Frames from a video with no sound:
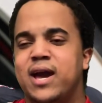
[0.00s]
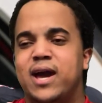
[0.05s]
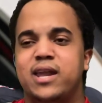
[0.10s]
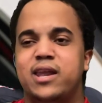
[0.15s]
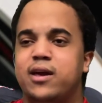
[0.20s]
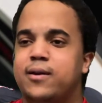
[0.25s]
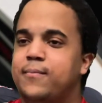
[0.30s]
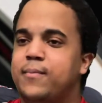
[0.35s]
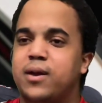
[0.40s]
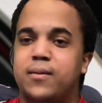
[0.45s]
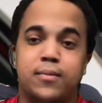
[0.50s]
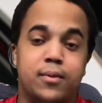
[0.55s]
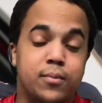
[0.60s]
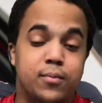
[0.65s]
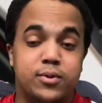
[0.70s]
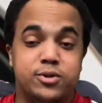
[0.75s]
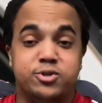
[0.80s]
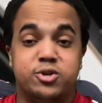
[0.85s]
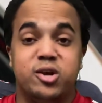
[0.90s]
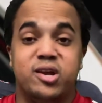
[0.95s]
And then maybe
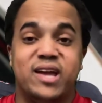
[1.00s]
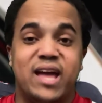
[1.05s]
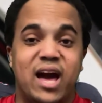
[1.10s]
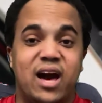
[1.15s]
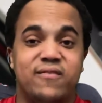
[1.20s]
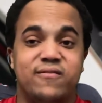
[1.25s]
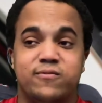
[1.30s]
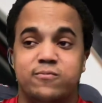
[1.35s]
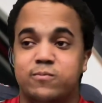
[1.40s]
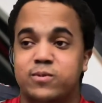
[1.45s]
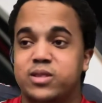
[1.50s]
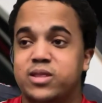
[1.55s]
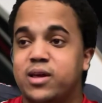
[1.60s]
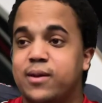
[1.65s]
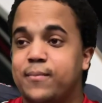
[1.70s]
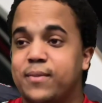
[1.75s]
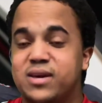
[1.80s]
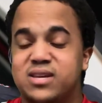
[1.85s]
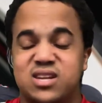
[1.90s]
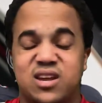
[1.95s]
we trade Calvin Ridley,
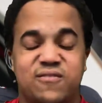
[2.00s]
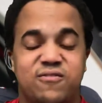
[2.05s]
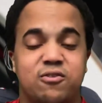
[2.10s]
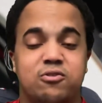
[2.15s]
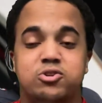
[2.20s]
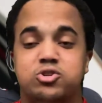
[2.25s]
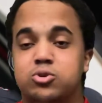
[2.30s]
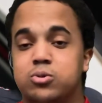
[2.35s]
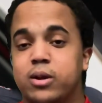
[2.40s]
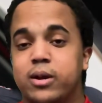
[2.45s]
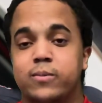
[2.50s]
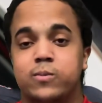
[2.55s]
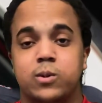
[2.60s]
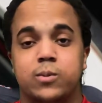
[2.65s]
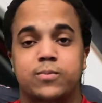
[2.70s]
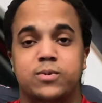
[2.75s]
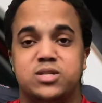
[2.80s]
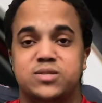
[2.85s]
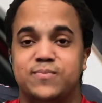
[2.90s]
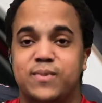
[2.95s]
because I've heard trade
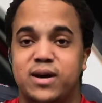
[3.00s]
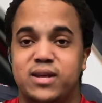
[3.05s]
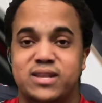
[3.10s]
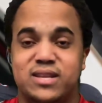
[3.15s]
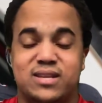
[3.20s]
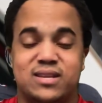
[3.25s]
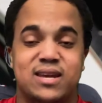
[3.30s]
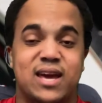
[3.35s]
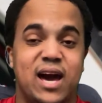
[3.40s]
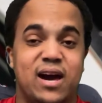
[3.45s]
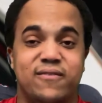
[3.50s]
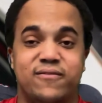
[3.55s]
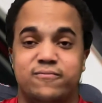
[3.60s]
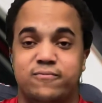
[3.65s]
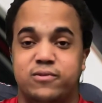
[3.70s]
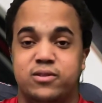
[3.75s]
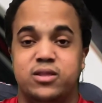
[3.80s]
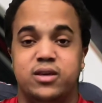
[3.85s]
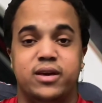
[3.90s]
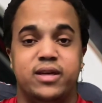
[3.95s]
rumors about Calvin
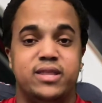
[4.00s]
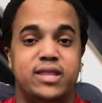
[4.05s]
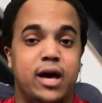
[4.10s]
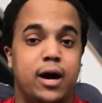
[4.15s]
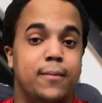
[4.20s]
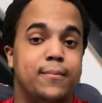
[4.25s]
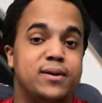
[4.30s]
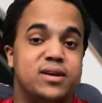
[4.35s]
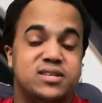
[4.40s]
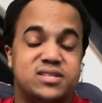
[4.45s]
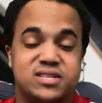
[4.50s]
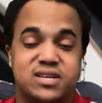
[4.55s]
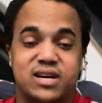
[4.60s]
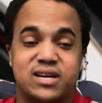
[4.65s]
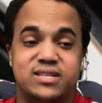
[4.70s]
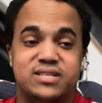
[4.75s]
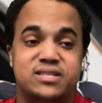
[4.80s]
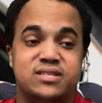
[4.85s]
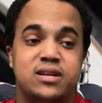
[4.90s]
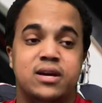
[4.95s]
Ridley, and that'll be
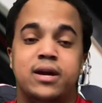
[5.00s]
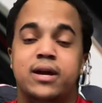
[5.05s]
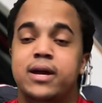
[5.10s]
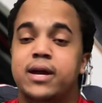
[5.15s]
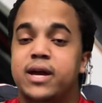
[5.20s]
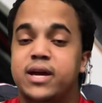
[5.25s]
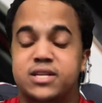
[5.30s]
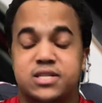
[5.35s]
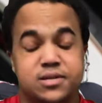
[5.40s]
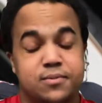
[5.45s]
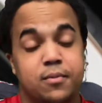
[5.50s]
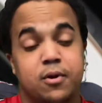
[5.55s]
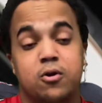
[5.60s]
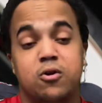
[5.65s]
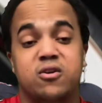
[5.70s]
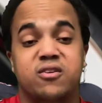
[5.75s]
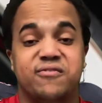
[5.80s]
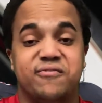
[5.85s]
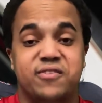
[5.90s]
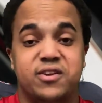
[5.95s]
discussed in
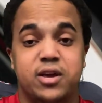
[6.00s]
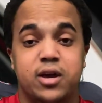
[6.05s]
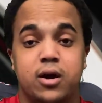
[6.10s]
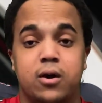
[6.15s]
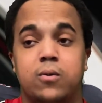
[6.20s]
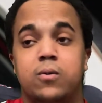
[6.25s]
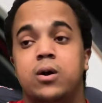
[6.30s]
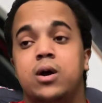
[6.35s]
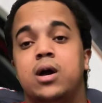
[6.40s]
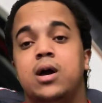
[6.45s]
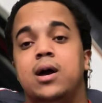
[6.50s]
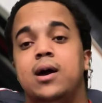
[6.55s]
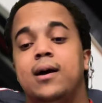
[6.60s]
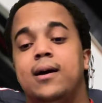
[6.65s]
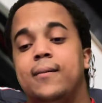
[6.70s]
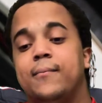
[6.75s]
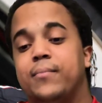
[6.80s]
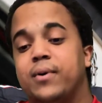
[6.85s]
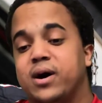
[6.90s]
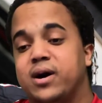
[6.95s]
tomorrow's video.
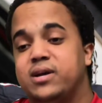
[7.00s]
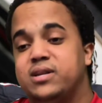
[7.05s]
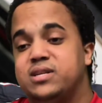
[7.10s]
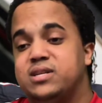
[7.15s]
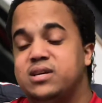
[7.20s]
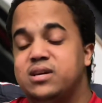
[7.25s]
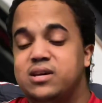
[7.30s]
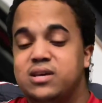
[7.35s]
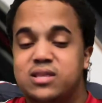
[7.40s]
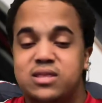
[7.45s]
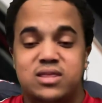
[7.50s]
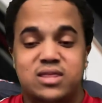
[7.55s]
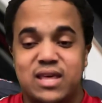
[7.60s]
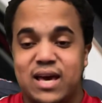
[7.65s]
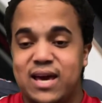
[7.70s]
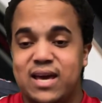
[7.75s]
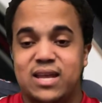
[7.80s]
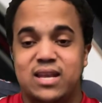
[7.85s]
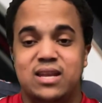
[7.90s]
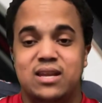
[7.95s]
But
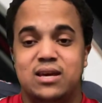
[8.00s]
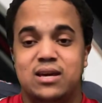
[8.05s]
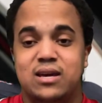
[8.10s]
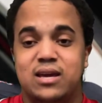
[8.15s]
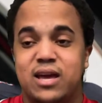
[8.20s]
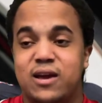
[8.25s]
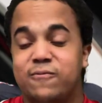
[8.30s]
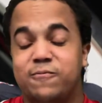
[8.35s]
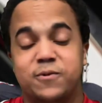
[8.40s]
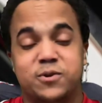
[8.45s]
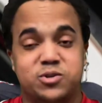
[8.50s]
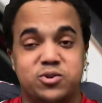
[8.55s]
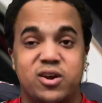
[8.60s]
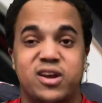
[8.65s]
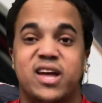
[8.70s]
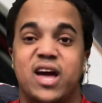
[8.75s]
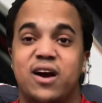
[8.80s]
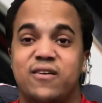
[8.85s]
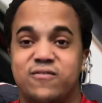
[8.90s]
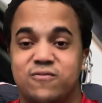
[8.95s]
then if we trade
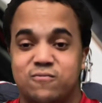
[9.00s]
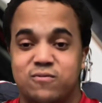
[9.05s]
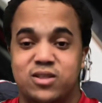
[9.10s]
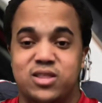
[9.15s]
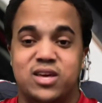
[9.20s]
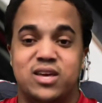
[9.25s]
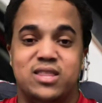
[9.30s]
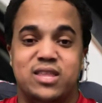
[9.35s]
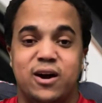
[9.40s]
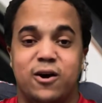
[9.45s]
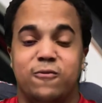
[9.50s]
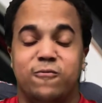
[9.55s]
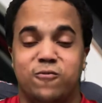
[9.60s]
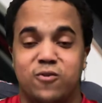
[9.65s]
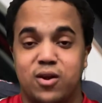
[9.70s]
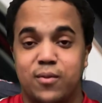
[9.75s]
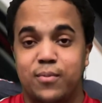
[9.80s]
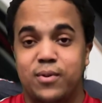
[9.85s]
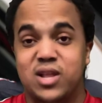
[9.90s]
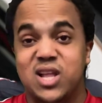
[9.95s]
Calvin Ridley, that'll
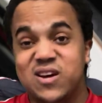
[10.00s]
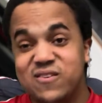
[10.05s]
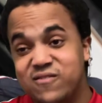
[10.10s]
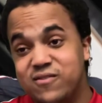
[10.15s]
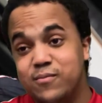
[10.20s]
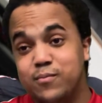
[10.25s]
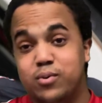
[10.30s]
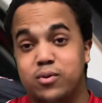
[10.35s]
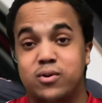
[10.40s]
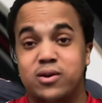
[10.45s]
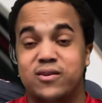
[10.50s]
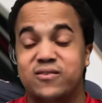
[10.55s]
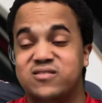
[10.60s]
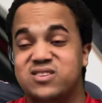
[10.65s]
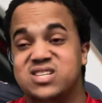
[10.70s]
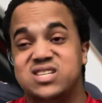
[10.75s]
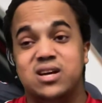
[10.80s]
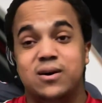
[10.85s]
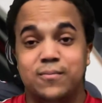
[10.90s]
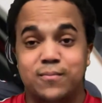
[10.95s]
free up 11 point
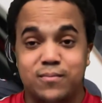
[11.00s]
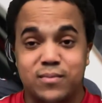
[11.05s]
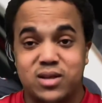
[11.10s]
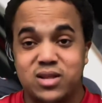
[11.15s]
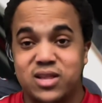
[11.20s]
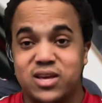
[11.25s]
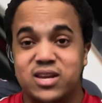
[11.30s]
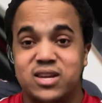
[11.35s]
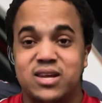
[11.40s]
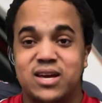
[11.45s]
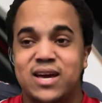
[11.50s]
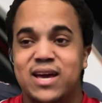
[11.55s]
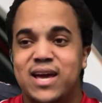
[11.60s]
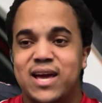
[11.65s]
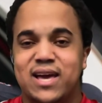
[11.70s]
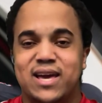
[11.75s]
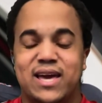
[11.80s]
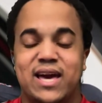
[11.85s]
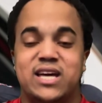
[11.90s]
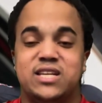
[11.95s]
some million
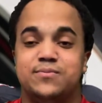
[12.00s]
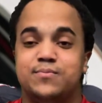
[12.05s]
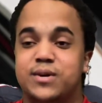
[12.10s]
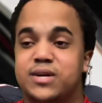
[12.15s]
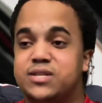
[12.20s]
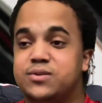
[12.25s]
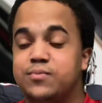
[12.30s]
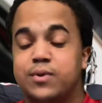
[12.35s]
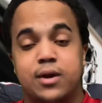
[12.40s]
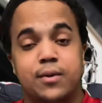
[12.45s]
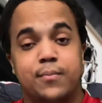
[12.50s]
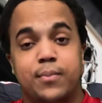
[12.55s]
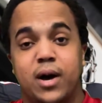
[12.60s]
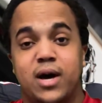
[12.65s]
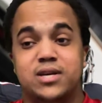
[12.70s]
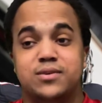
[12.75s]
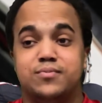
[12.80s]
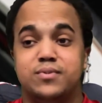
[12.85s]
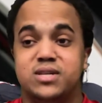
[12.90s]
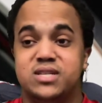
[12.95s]
in cap space. We could
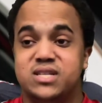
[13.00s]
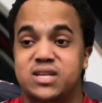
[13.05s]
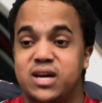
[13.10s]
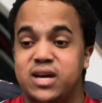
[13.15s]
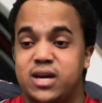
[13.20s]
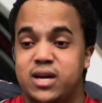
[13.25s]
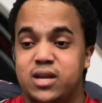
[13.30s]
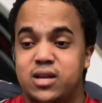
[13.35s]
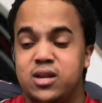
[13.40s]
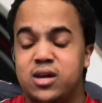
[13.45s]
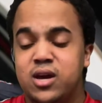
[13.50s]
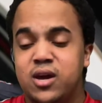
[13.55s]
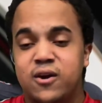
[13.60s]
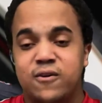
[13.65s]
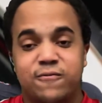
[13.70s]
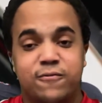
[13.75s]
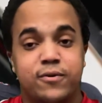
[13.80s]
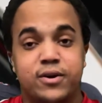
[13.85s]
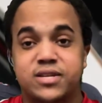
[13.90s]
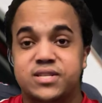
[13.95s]
possibly sign
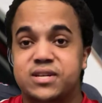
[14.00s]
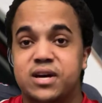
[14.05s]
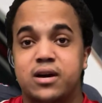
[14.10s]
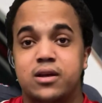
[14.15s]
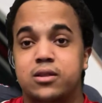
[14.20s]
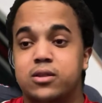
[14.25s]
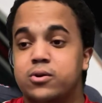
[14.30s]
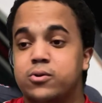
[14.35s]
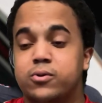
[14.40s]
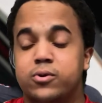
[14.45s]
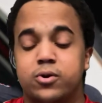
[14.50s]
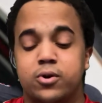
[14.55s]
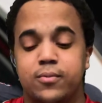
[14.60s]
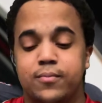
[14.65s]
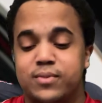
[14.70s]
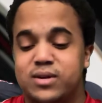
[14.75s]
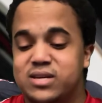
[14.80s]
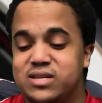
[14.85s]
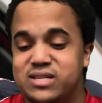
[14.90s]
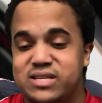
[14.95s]
Foyesa Lukum,
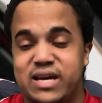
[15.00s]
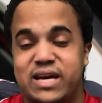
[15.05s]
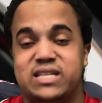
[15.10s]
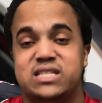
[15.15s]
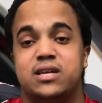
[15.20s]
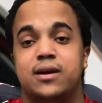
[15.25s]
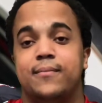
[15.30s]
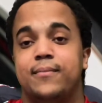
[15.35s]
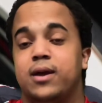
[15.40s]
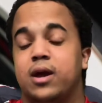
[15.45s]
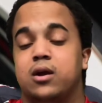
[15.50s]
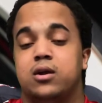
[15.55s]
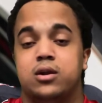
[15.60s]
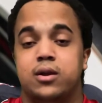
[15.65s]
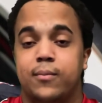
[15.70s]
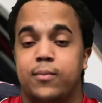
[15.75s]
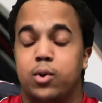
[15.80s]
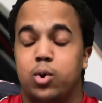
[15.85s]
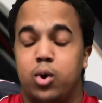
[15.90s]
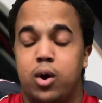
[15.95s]
because that's going to be our
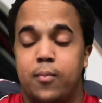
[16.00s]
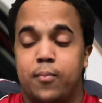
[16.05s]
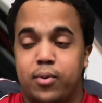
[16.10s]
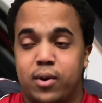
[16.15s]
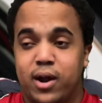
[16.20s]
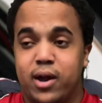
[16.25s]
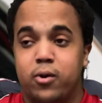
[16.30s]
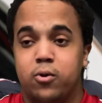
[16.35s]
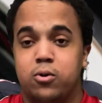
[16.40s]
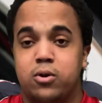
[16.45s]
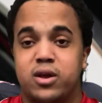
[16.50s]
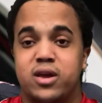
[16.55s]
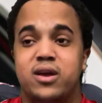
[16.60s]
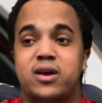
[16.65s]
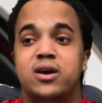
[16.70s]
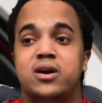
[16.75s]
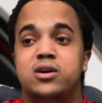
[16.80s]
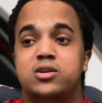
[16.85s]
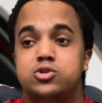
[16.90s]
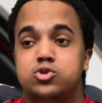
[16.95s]
number one priority,
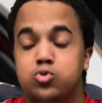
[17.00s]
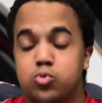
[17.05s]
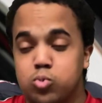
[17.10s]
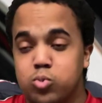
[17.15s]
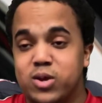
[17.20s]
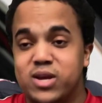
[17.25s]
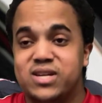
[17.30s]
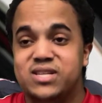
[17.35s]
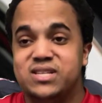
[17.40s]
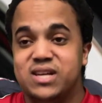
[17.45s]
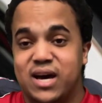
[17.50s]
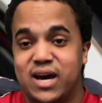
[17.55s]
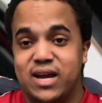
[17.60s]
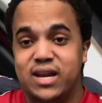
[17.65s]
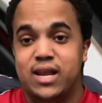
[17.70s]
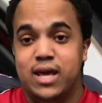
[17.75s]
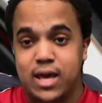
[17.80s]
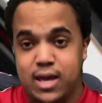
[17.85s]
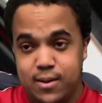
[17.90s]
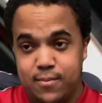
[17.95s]
to re-sign
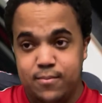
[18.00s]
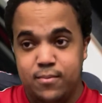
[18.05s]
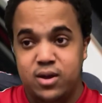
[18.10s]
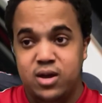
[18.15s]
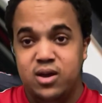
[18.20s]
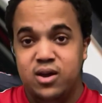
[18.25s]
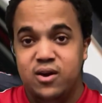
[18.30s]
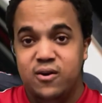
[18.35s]
him.